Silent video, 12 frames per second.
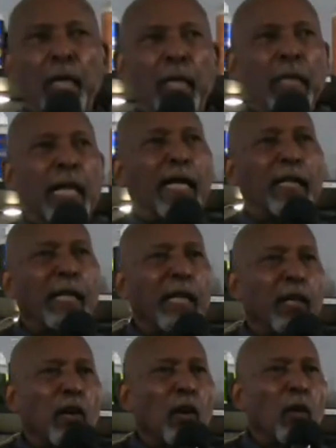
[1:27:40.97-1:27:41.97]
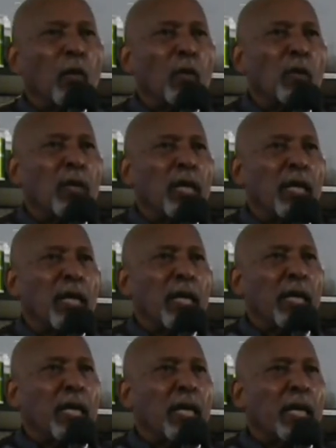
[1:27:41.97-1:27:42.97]
Nat King Cole
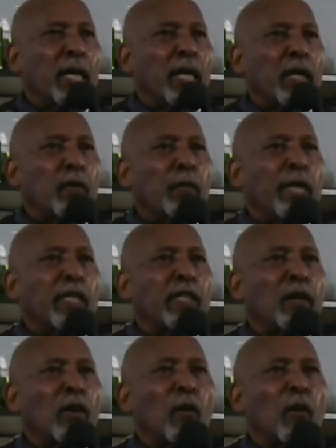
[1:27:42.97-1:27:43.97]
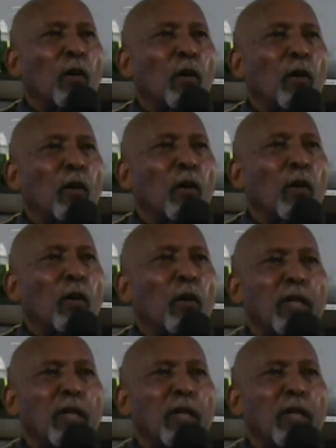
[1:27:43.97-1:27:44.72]
created a whole